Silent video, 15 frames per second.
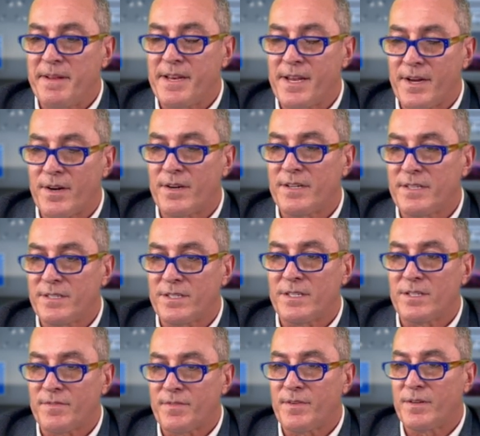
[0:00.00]
in here. You
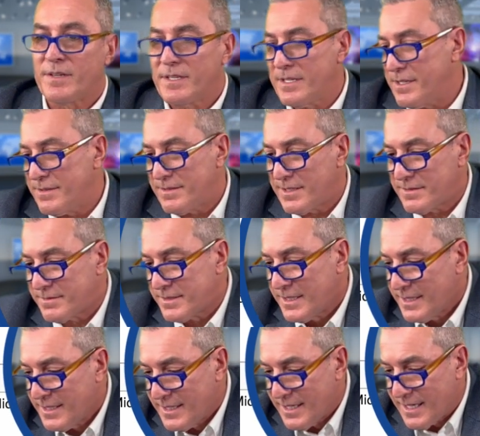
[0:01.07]
can look for,
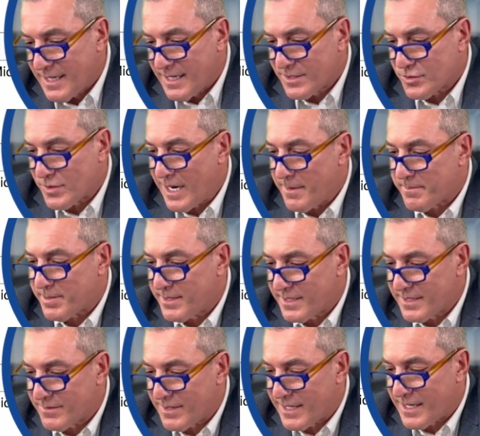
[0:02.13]
Trump.
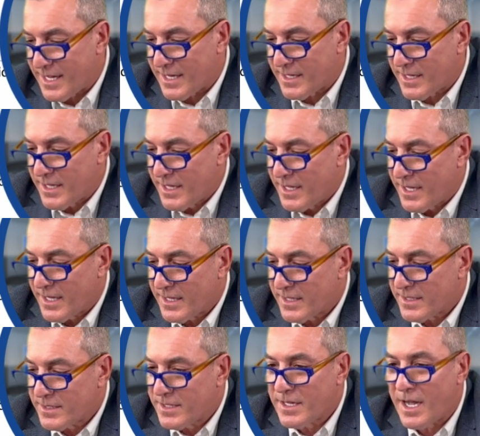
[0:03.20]
Why not?
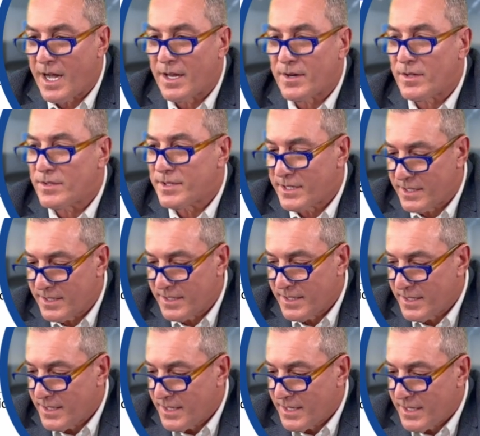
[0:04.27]
Donald.
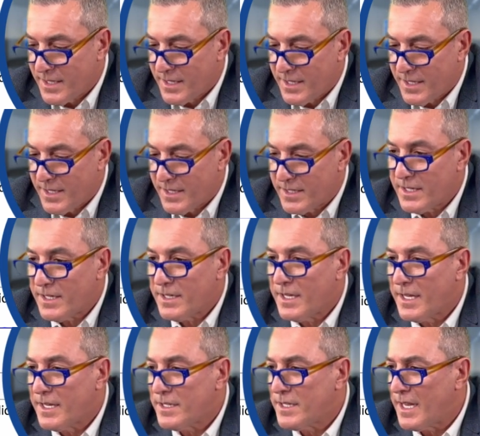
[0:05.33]

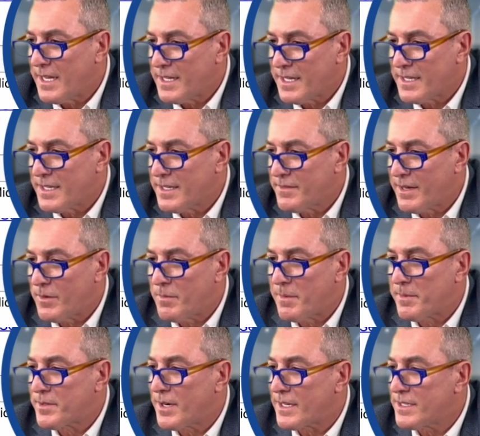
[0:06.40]
If I
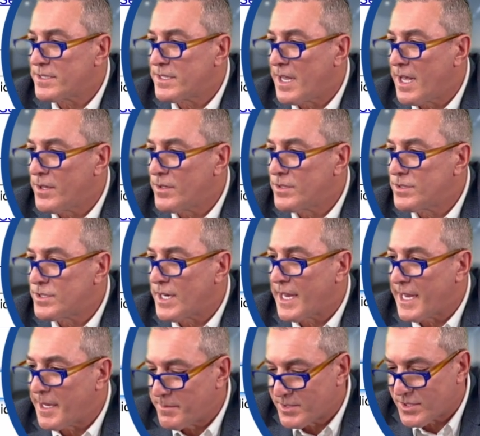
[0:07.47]
remember correctly, it's Donald
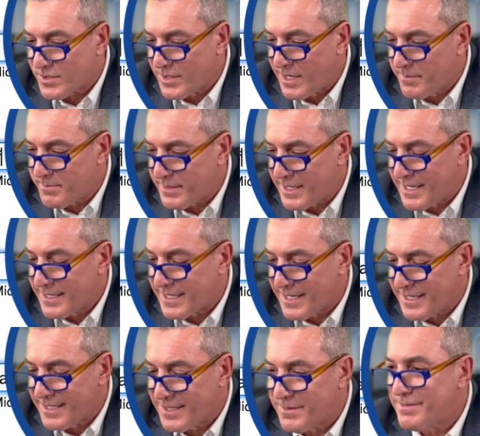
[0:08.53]
James Trump, and
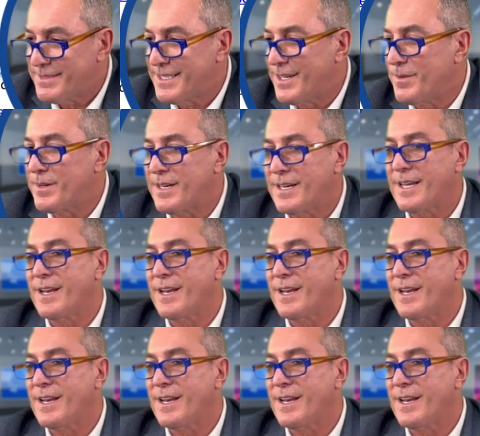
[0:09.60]
we're going to